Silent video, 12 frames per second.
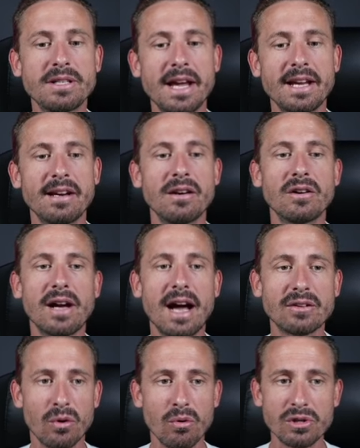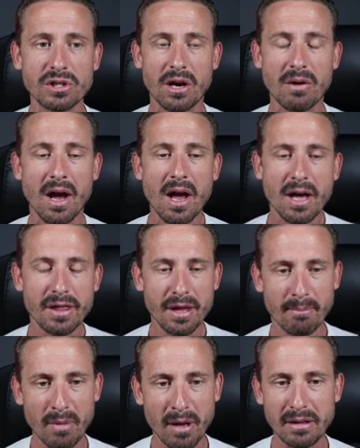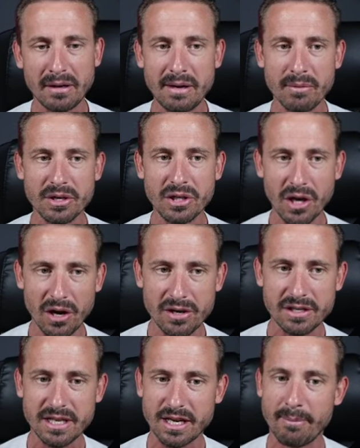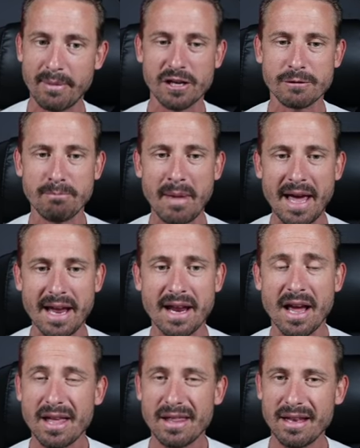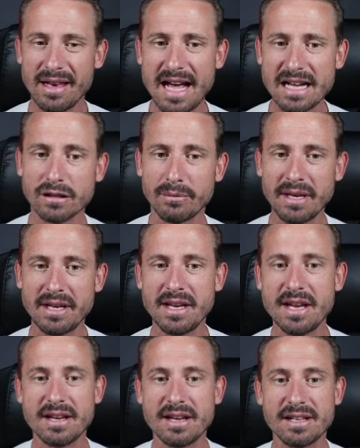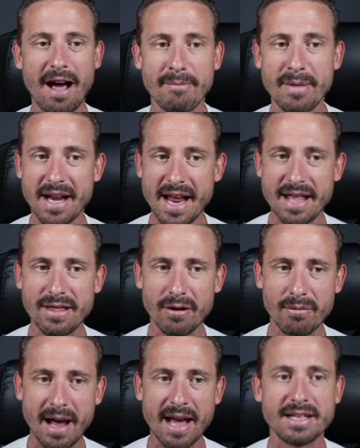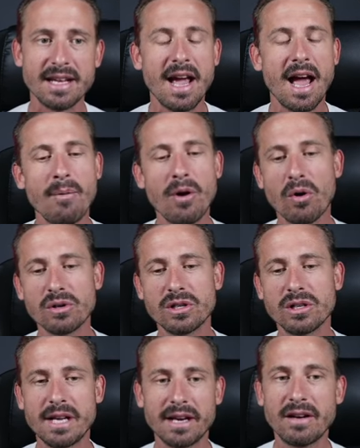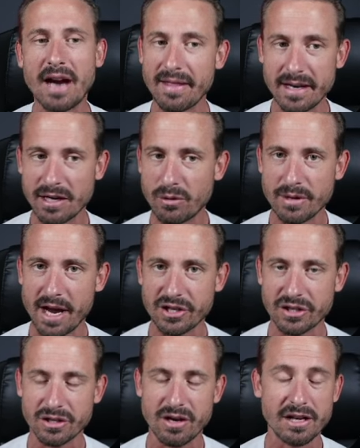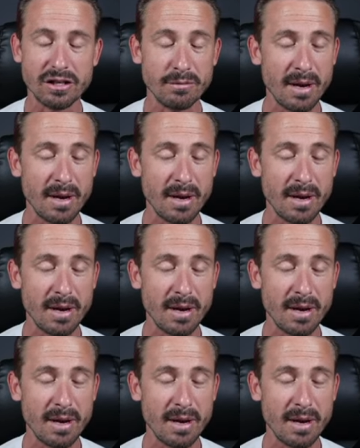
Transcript: We're taking a look at also the monthly returns here because May, the last three years have been in the red. And we're also taking a look at the liquidations, guys.